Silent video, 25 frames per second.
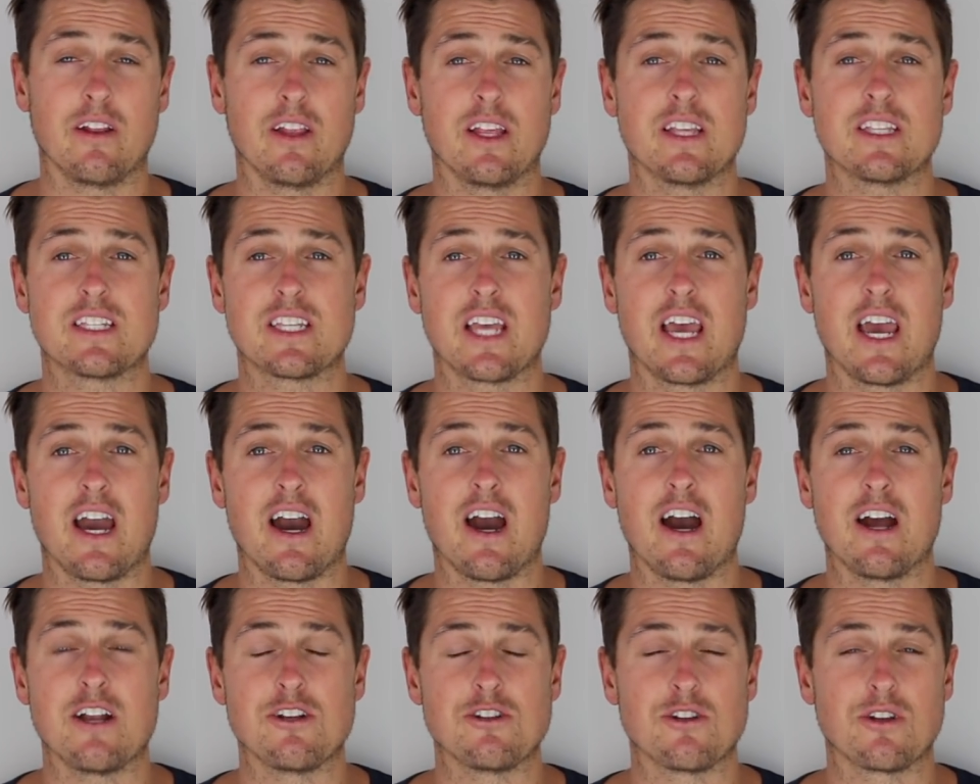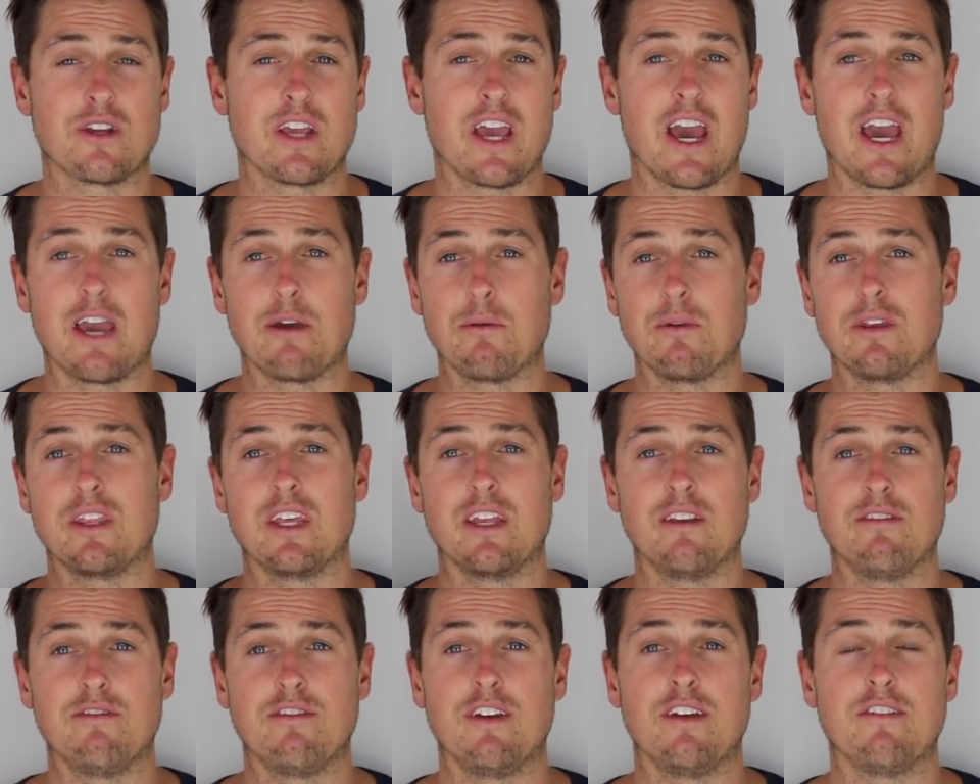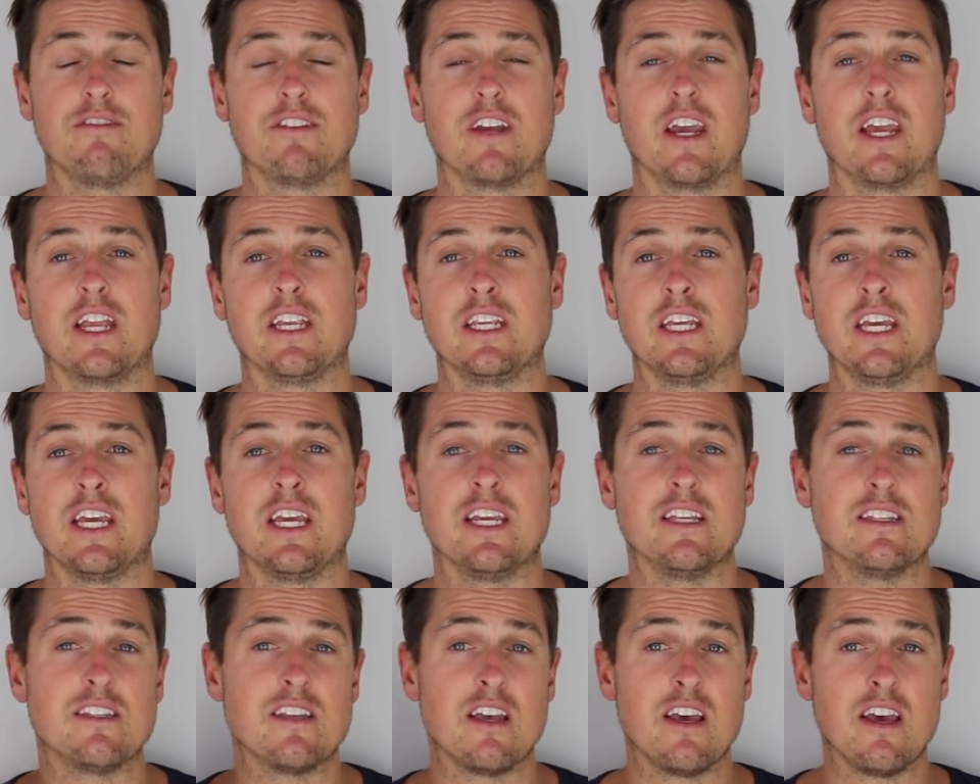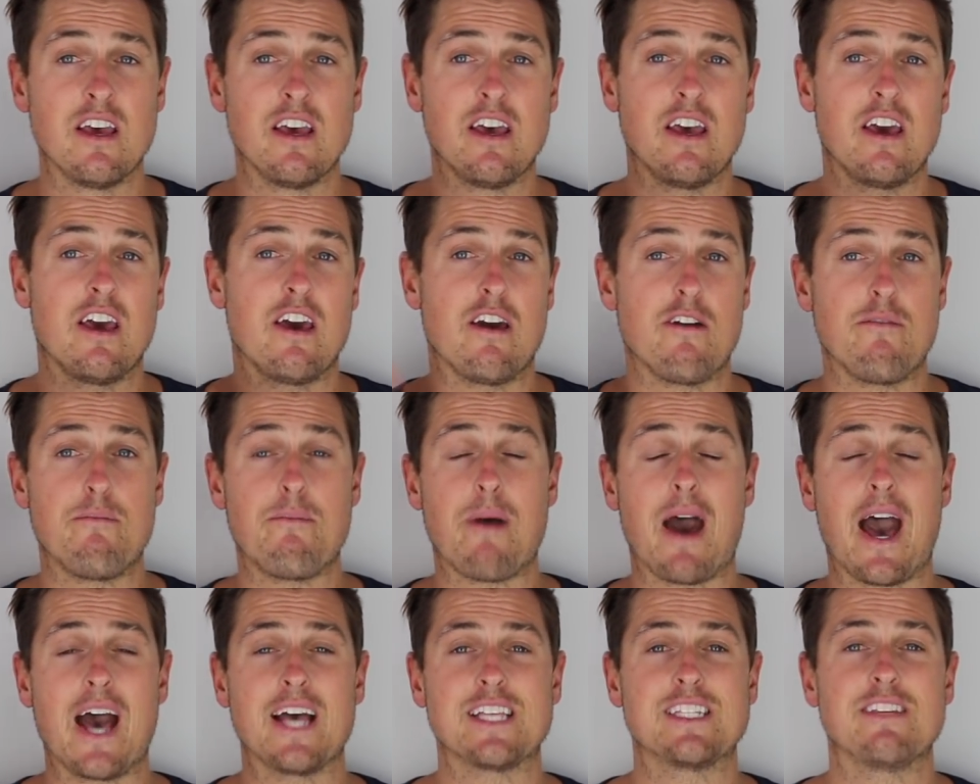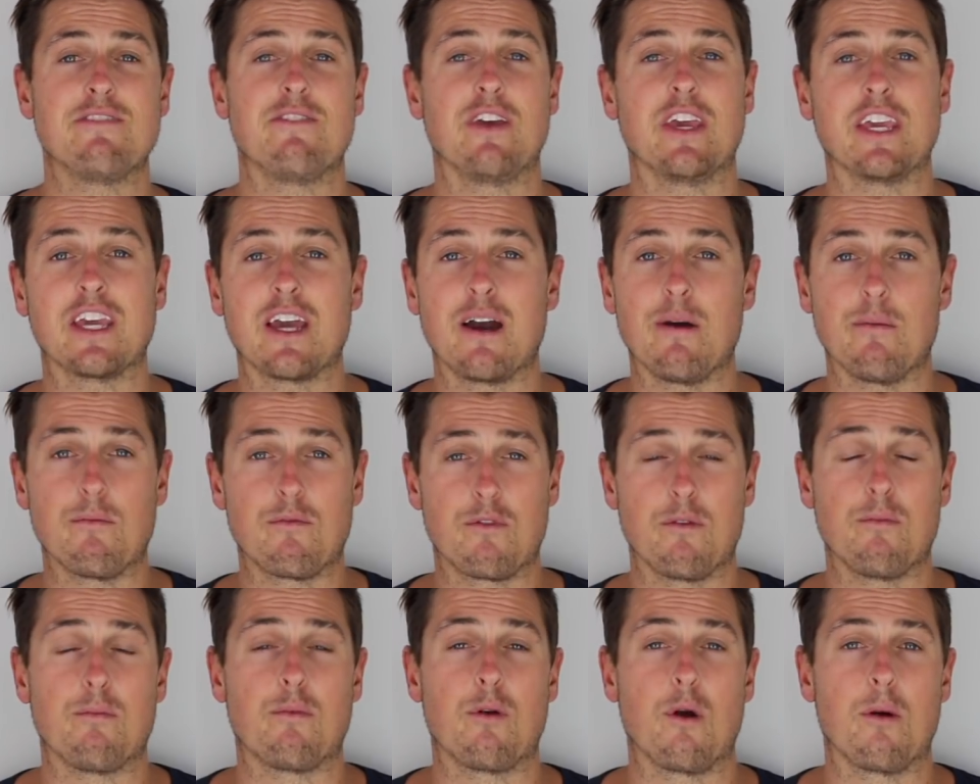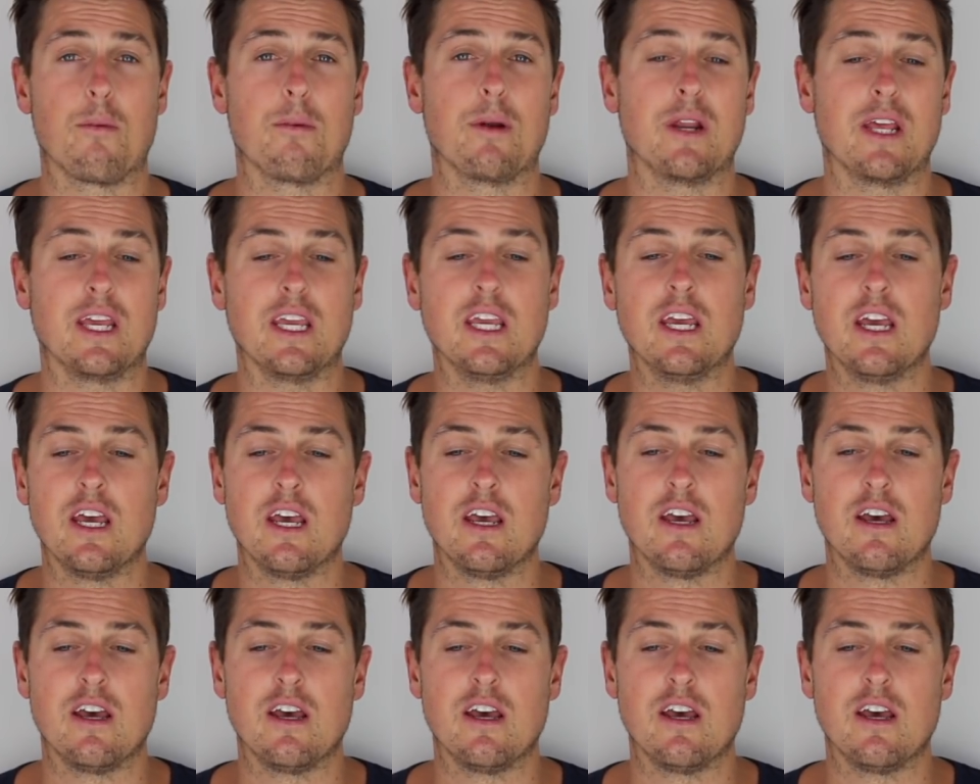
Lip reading: let's say 100K within 15 years of passive income from property.